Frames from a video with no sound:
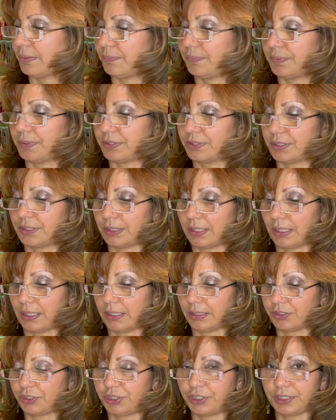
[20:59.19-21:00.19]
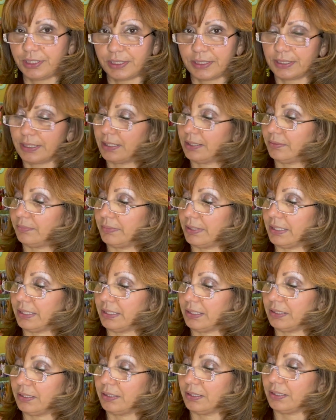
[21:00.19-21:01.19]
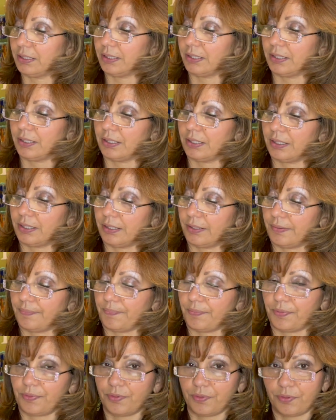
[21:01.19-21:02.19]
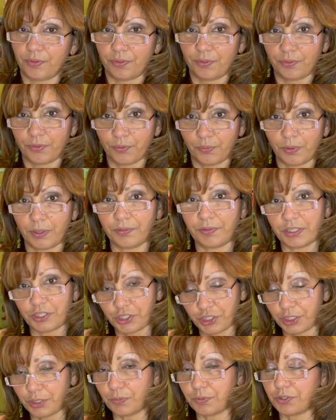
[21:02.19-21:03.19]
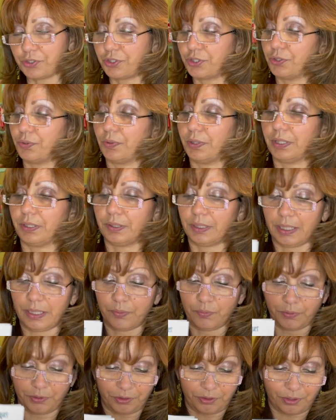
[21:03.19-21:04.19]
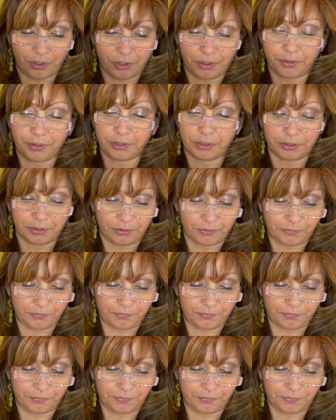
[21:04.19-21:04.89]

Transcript: But she sent me the one that she was doing with all the little